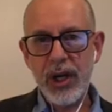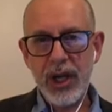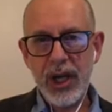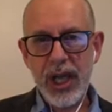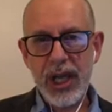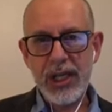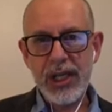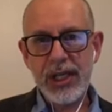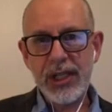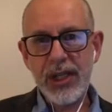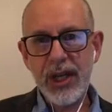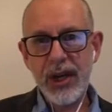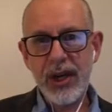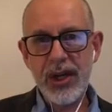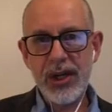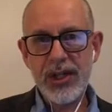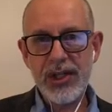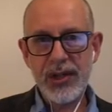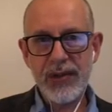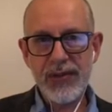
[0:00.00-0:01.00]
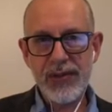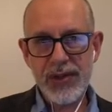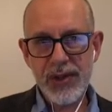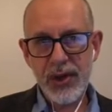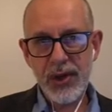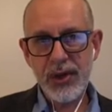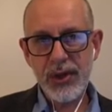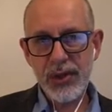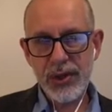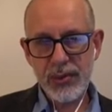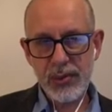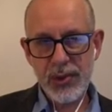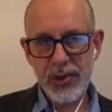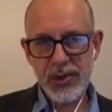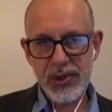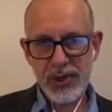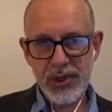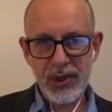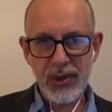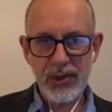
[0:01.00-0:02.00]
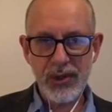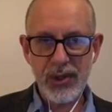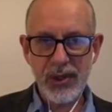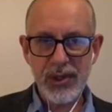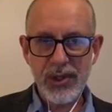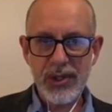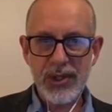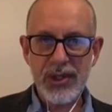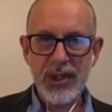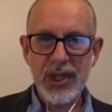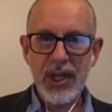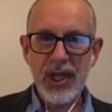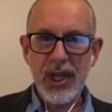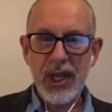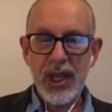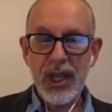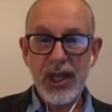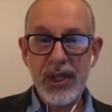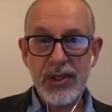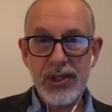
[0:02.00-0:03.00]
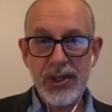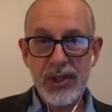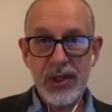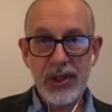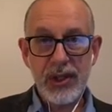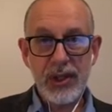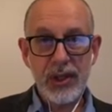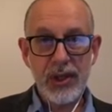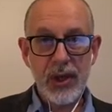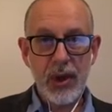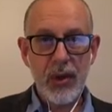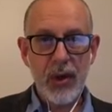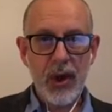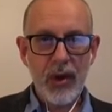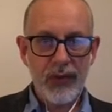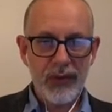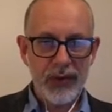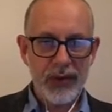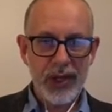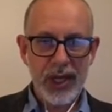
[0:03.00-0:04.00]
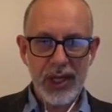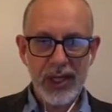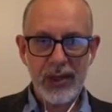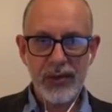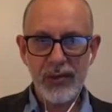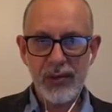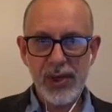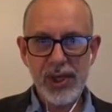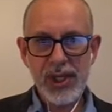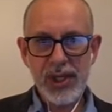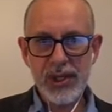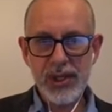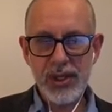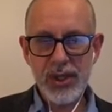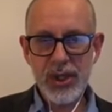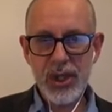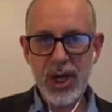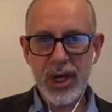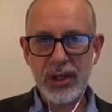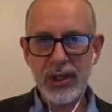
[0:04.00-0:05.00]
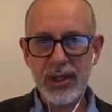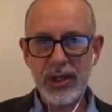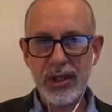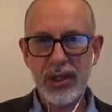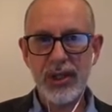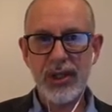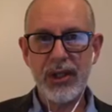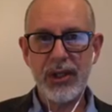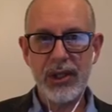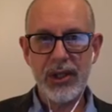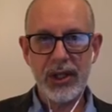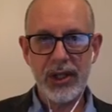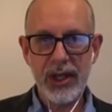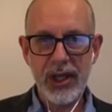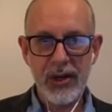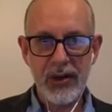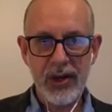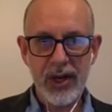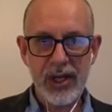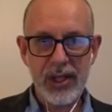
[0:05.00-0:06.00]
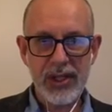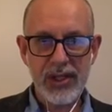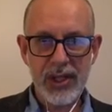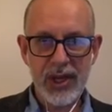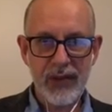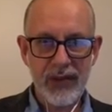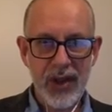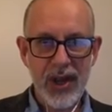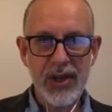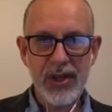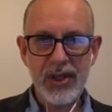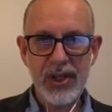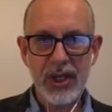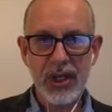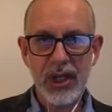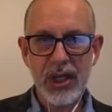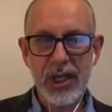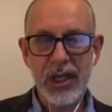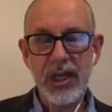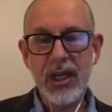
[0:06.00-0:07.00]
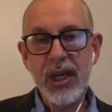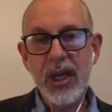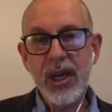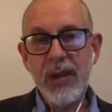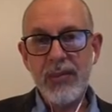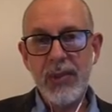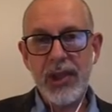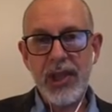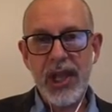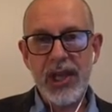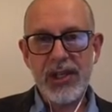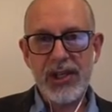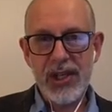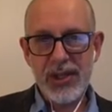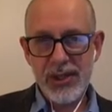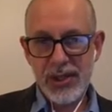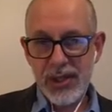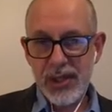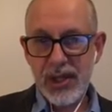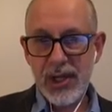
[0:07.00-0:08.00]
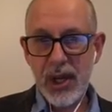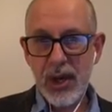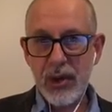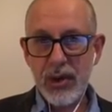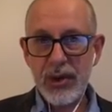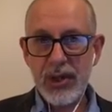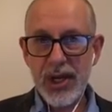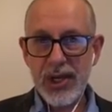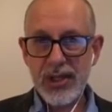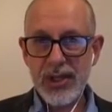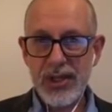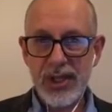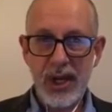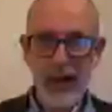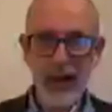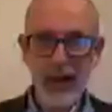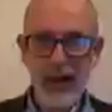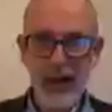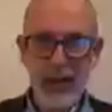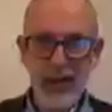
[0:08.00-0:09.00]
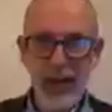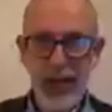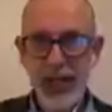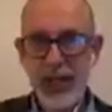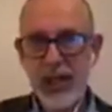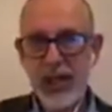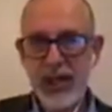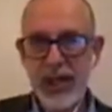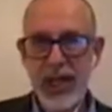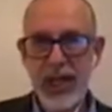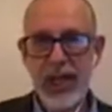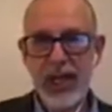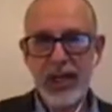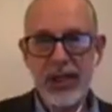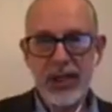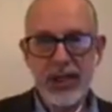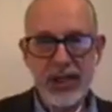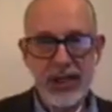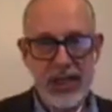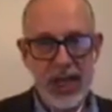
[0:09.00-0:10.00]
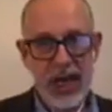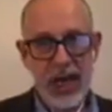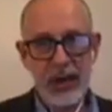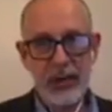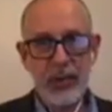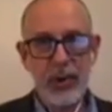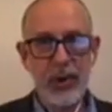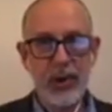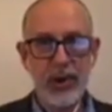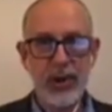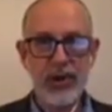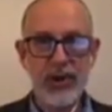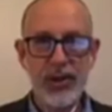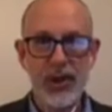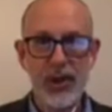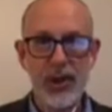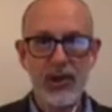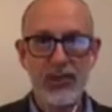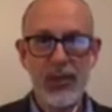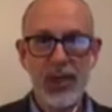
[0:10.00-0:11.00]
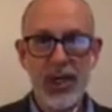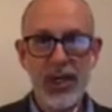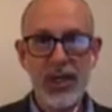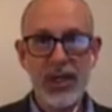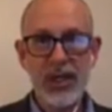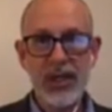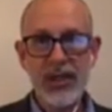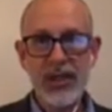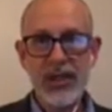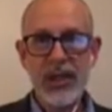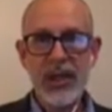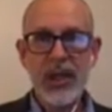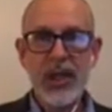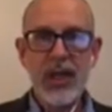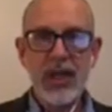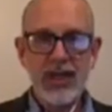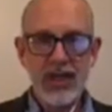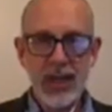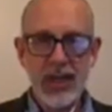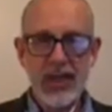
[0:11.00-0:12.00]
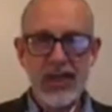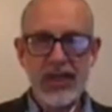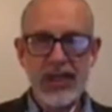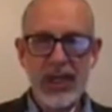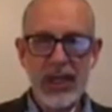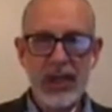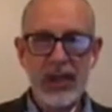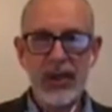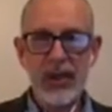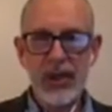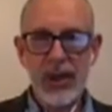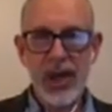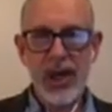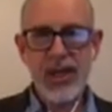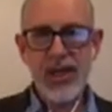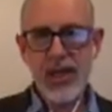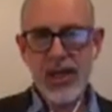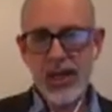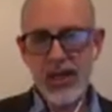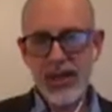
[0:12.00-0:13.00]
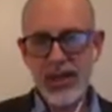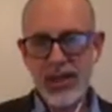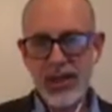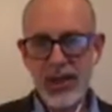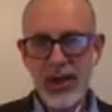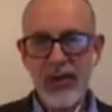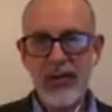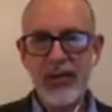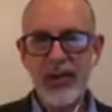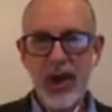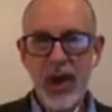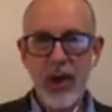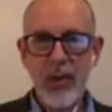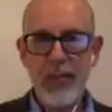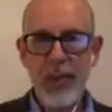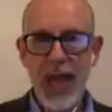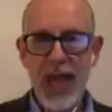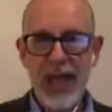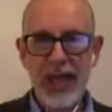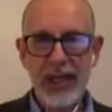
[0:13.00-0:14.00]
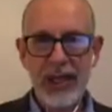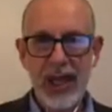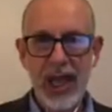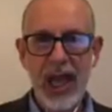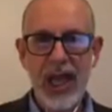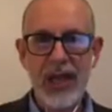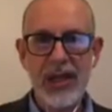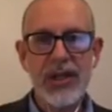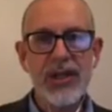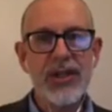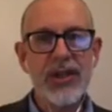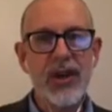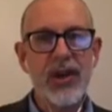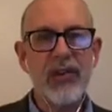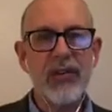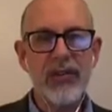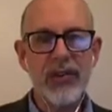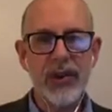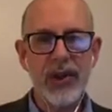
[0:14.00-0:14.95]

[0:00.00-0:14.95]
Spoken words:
any kinds of songs with students, is that often they can reconstruct the lyrics eventually, but that doesn't necessarily mean that they understand what the song means. So it's still a good idea to sort of go back and sort of